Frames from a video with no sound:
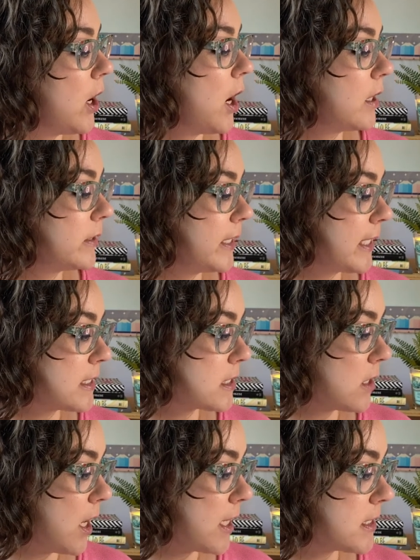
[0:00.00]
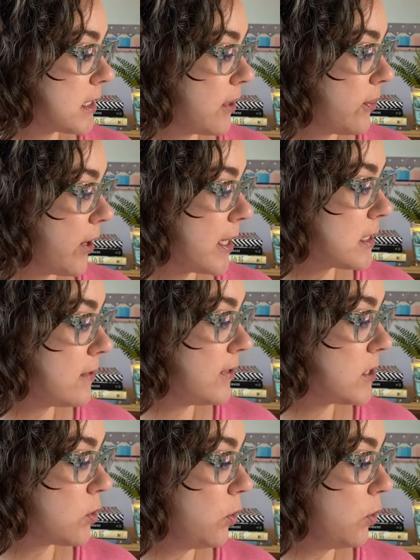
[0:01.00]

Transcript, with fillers: Ari gets lost in thoughts of his